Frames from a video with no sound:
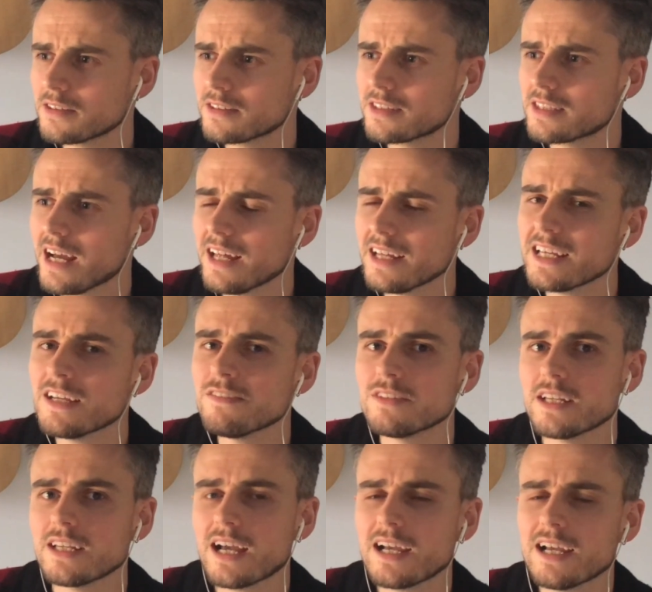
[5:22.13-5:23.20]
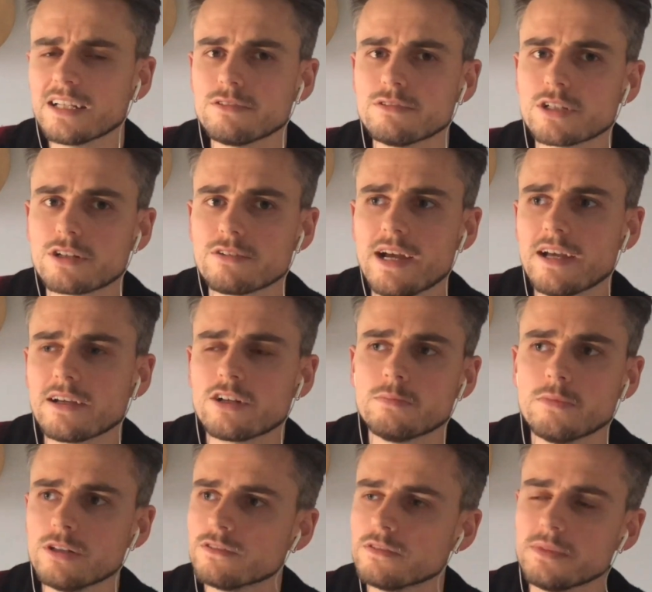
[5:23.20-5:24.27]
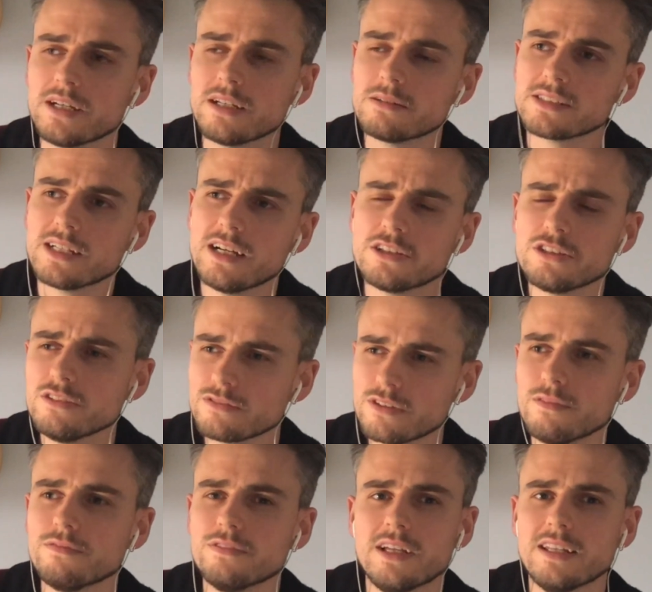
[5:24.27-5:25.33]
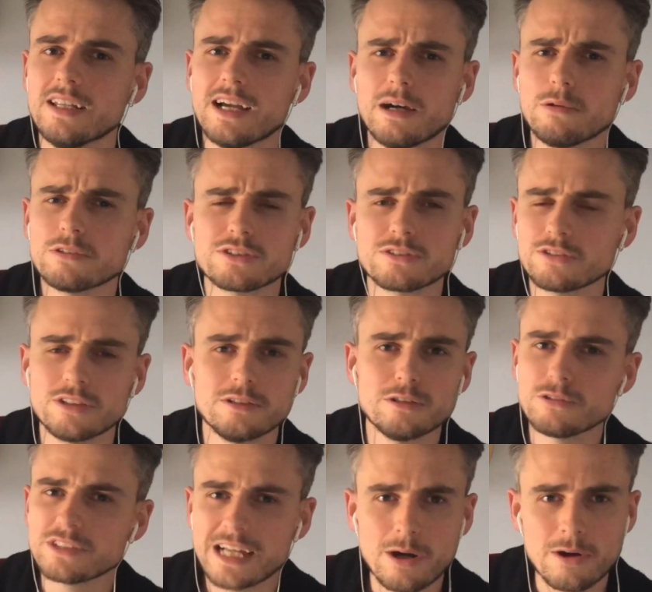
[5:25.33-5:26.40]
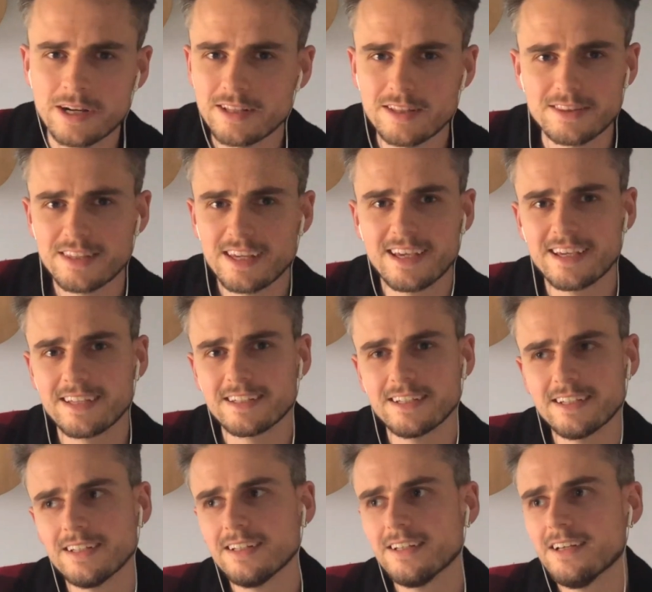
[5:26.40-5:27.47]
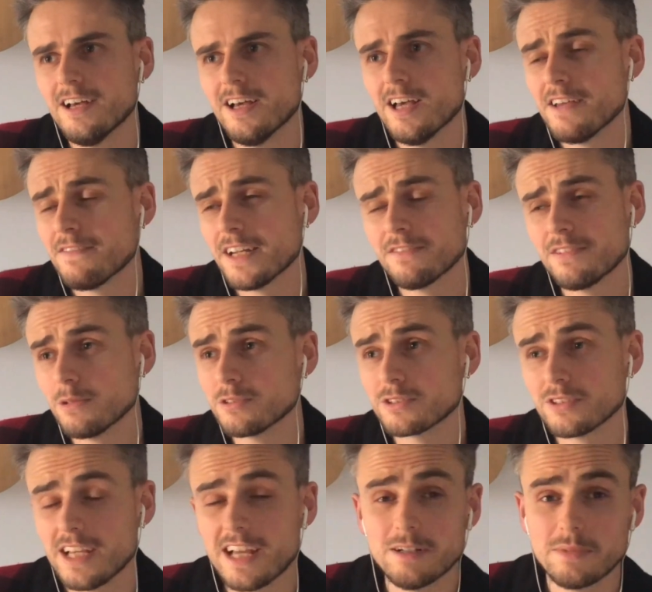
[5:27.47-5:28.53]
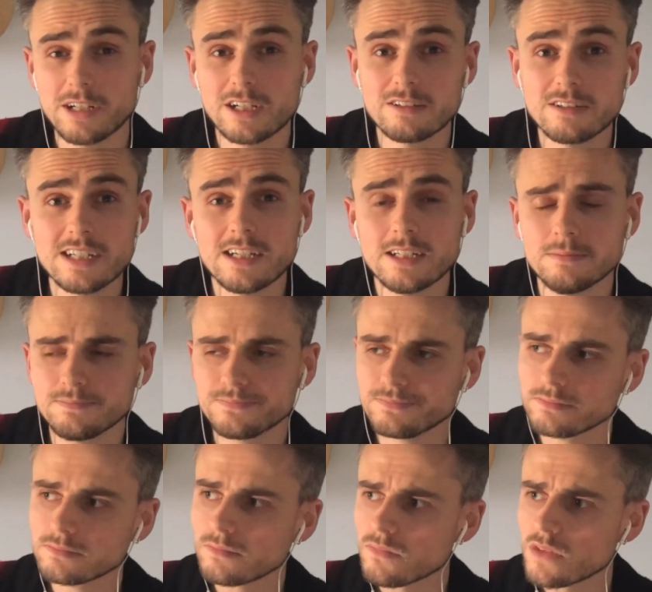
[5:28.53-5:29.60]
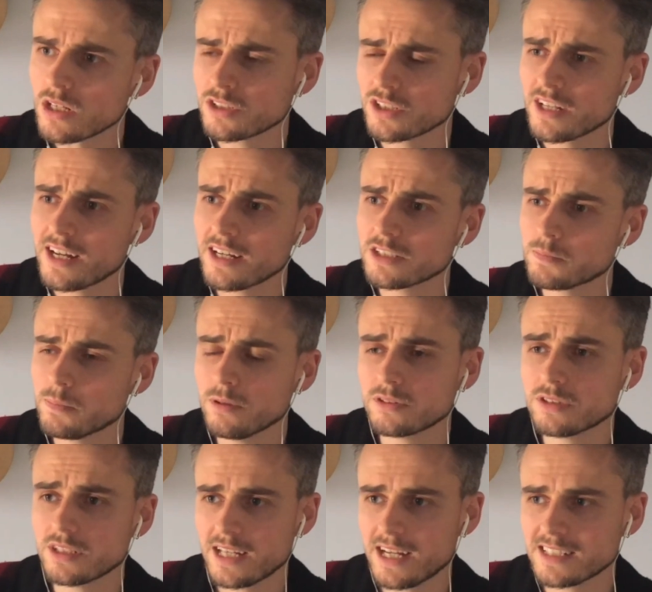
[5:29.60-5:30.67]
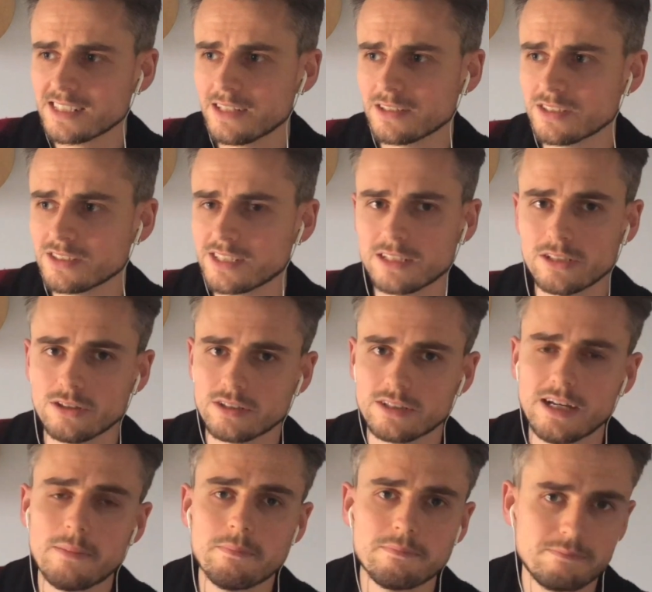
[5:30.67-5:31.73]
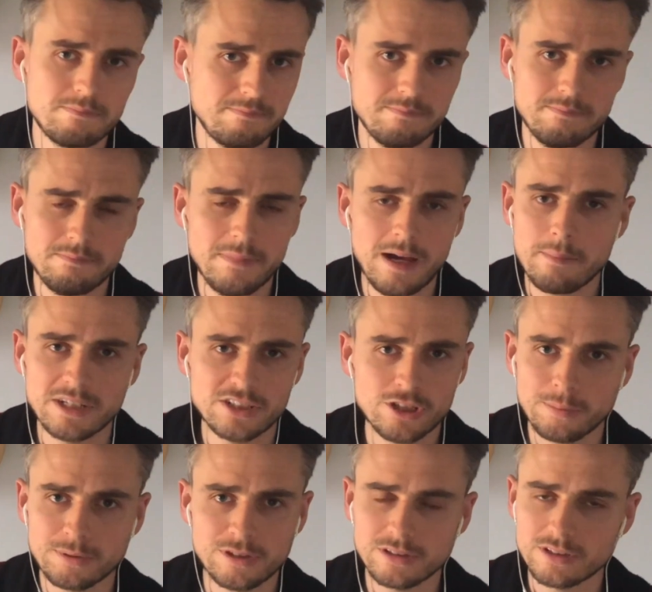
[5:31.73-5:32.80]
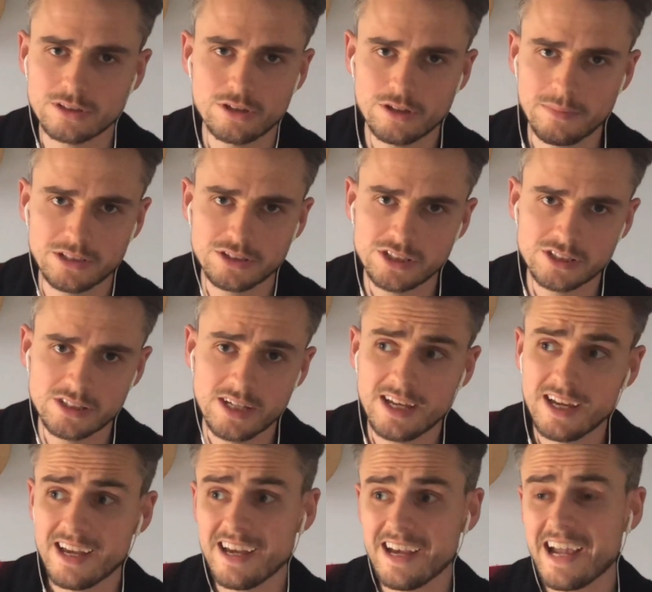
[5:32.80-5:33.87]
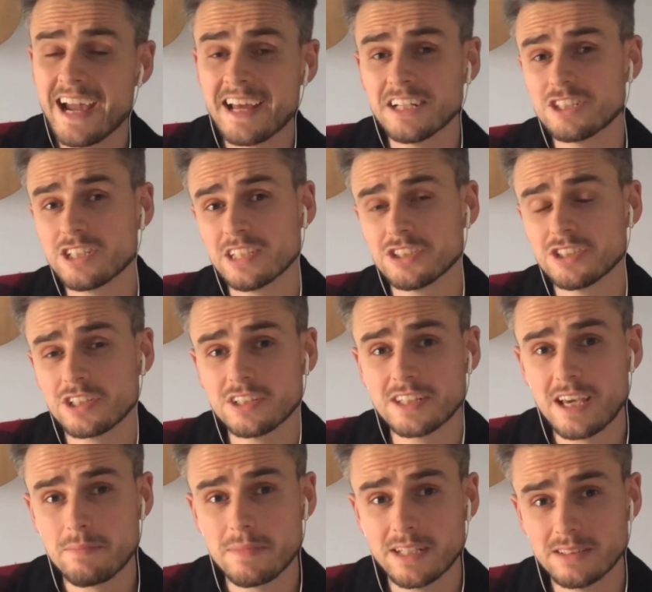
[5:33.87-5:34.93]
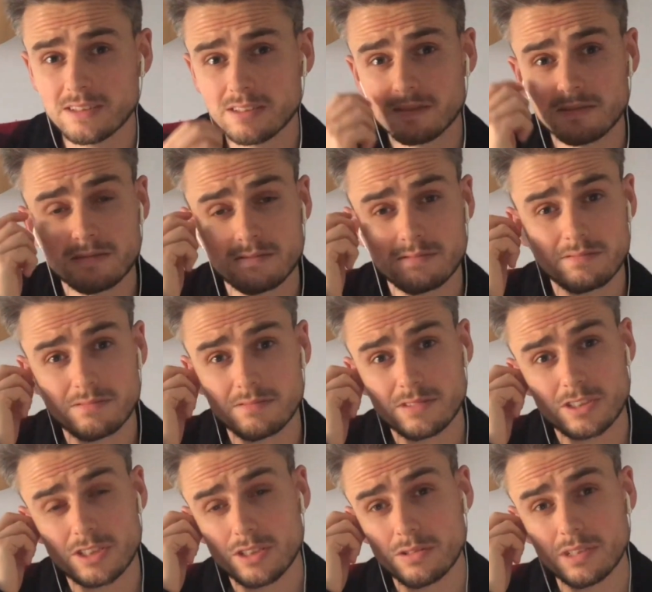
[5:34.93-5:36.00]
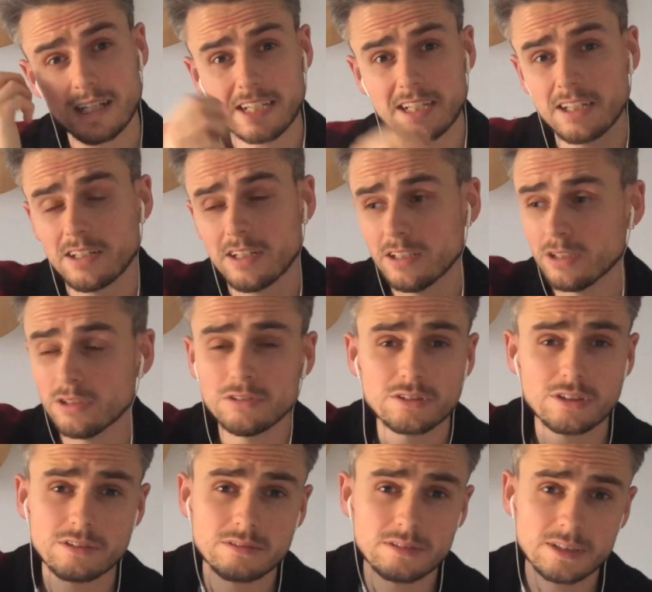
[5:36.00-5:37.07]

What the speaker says: that evening, I had a regret come over me, and I was like, I should have gone for that. Like, I wasn't going to lose out on anything. If anything, it was going to help my career. So then I spoke to the casting director and said, look, I missed the opportunity to go to Manchester. Any chance you can get me in to like a London,